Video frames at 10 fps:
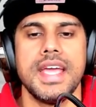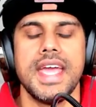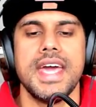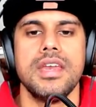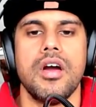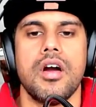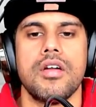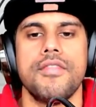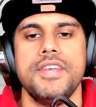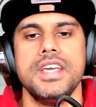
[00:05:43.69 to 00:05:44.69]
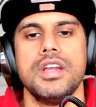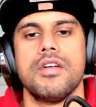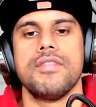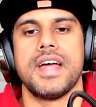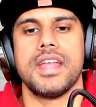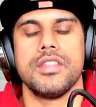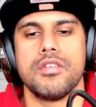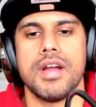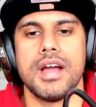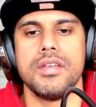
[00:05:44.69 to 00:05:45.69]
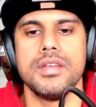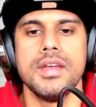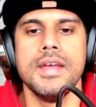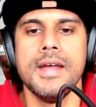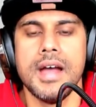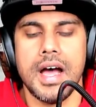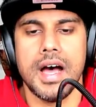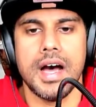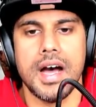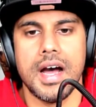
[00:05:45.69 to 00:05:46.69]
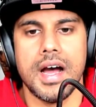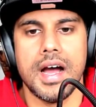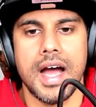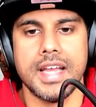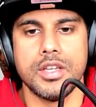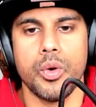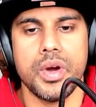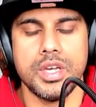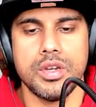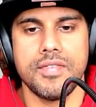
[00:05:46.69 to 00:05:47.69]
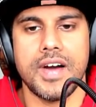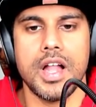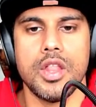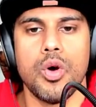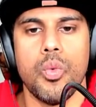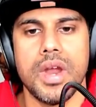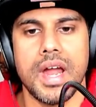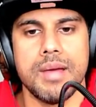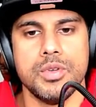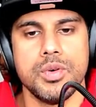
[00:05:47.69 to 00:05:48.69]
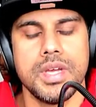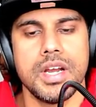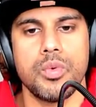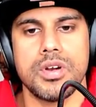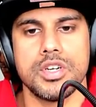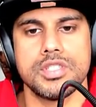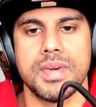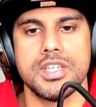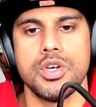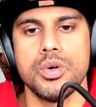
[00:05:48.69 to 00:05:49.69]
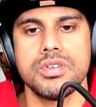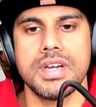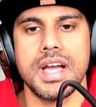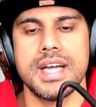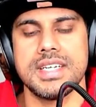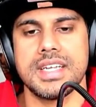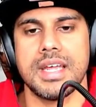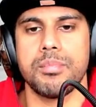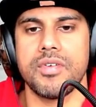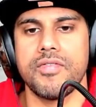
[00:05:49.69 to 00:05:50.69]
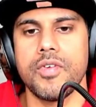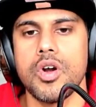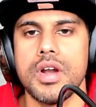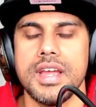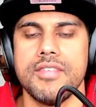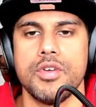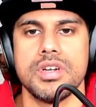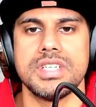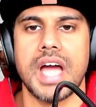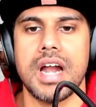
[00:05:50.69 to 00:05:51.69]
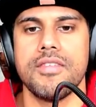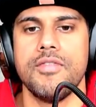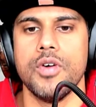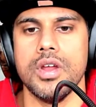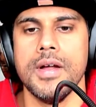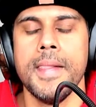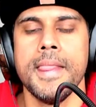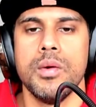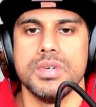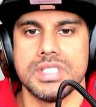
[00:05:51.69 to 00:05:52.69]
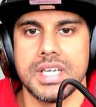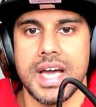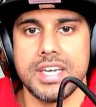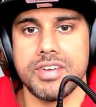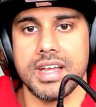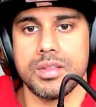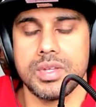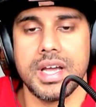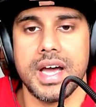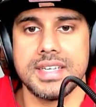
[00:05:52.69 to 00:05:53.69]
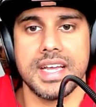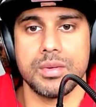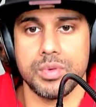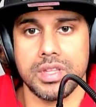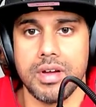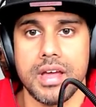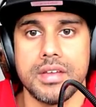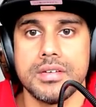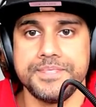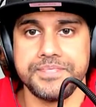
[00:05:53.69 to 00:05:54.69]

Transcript: Again, our feet are flat on the ground. Uh, I don't want you to follow what I'm doing here where just my toes are in contact. I prefer if your entire foot was in contact, contact with the ground.